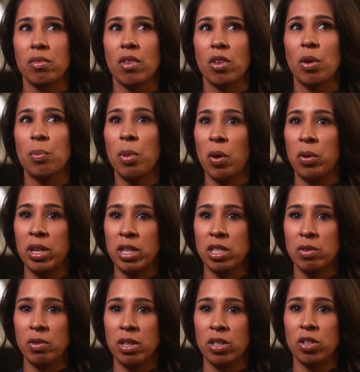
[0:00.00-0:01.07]
component
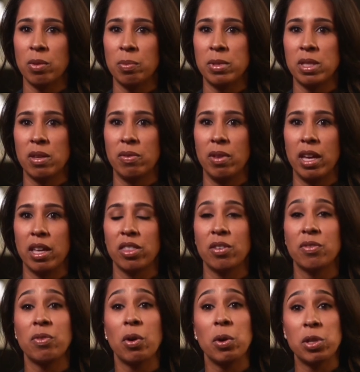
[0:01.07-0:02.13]
to it in terms of like the
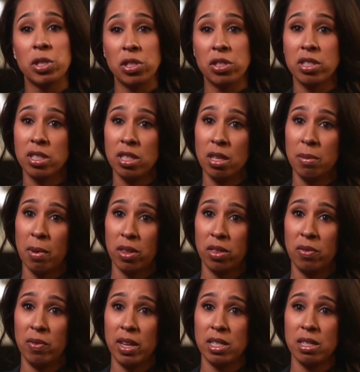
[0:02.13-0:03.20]
photos you'd see about
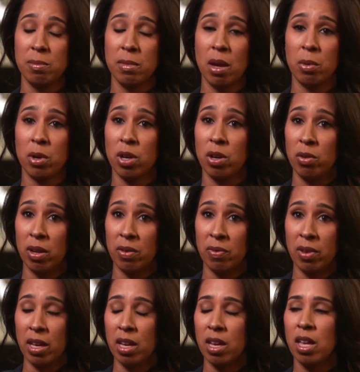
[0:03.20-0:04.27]
the victim that were
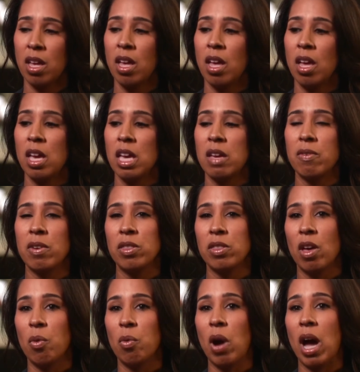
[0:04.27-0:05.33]
horrific. Even
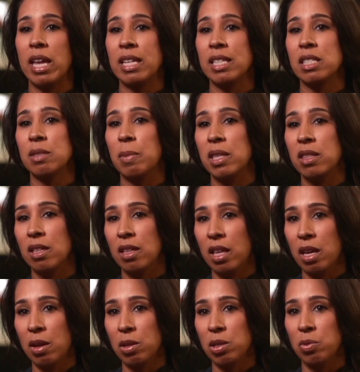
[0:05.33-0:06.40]
though I didn't speak the
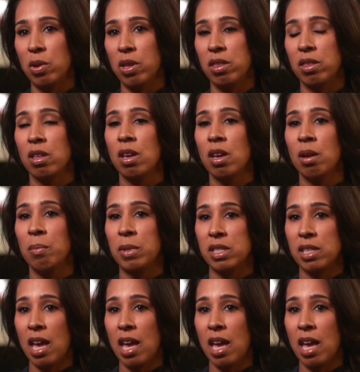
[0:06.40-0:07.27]
language with Miss